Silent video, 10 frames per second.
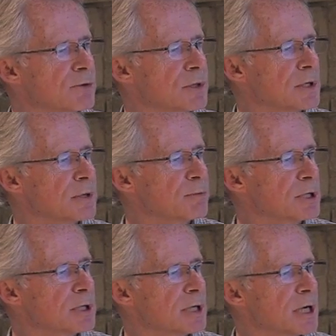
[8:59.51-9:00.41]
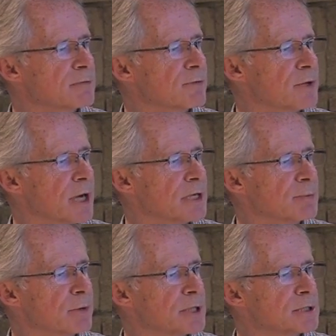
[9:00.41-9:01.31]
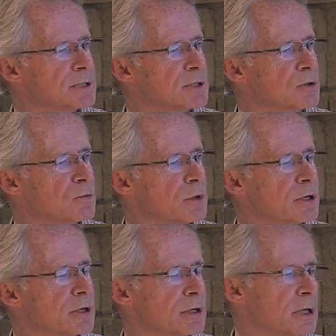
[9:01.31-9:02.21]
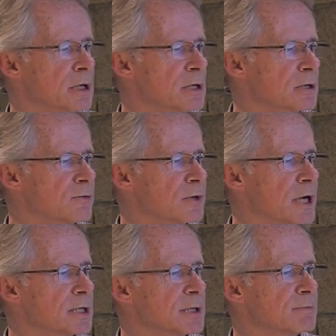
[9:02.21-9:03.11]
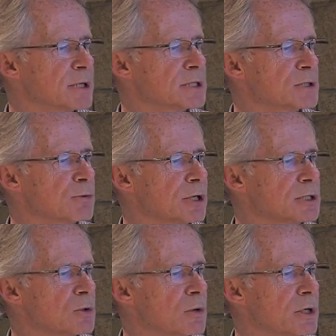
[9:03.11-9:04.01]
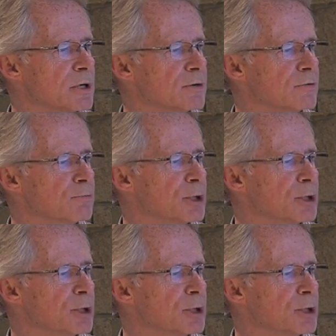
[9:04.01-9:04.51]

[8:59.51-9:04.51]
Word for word: for therapy, kind of if the antidepressants don't work, or if the antidepressants work sort of,